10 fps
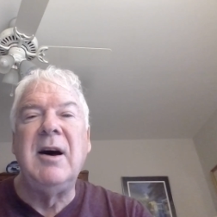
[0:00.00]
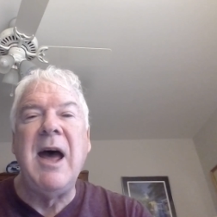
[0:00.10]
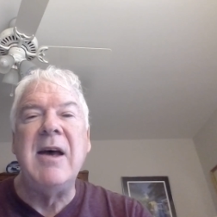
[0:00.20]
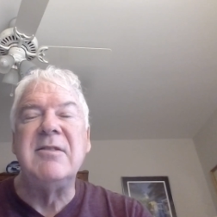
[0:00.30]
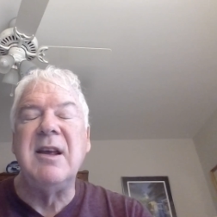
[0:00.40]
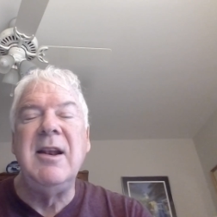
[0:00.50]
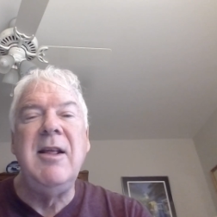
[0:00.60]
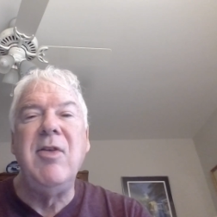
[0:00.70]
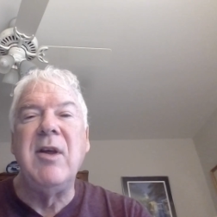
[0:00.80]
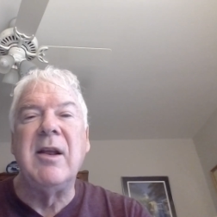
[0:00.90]
has
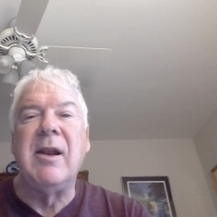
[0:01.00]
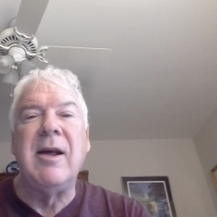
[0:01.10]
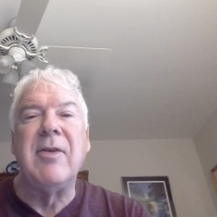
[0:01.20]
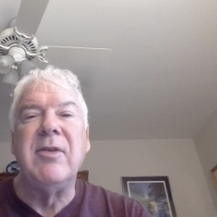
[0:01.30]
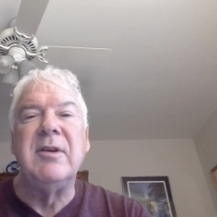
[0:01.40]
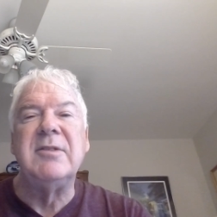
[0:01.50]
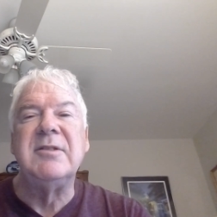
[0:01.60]
anything like this.